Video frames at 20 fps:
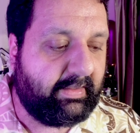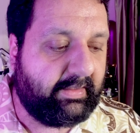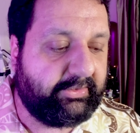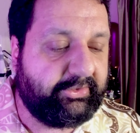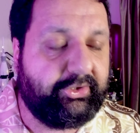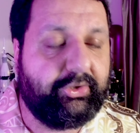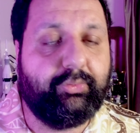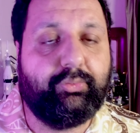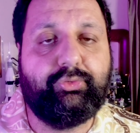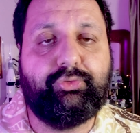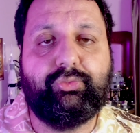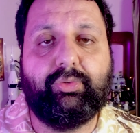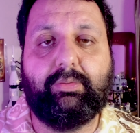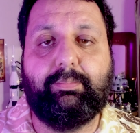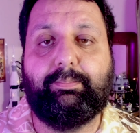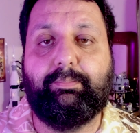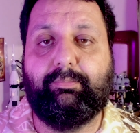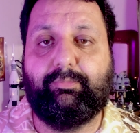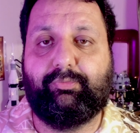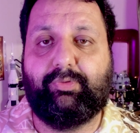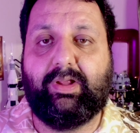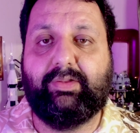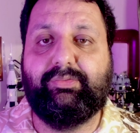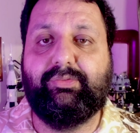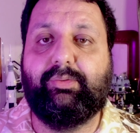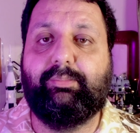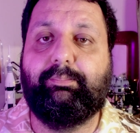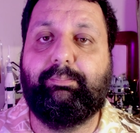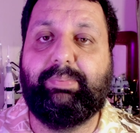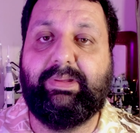usual
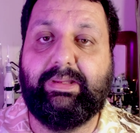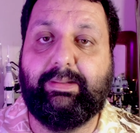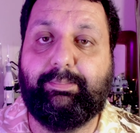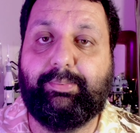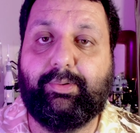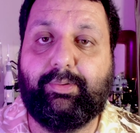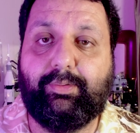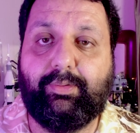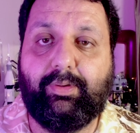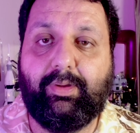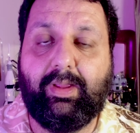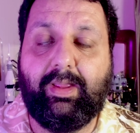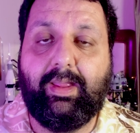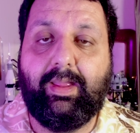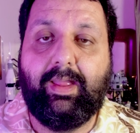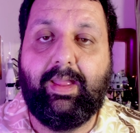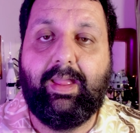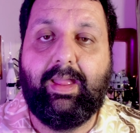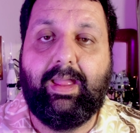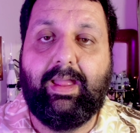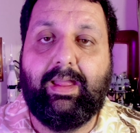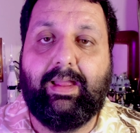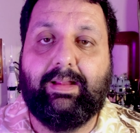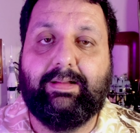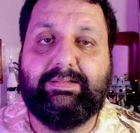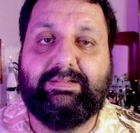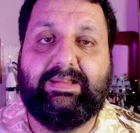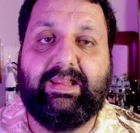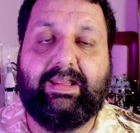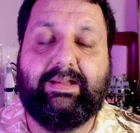random people
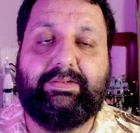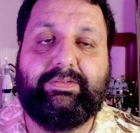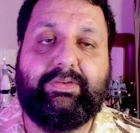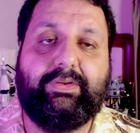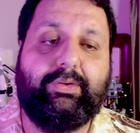that,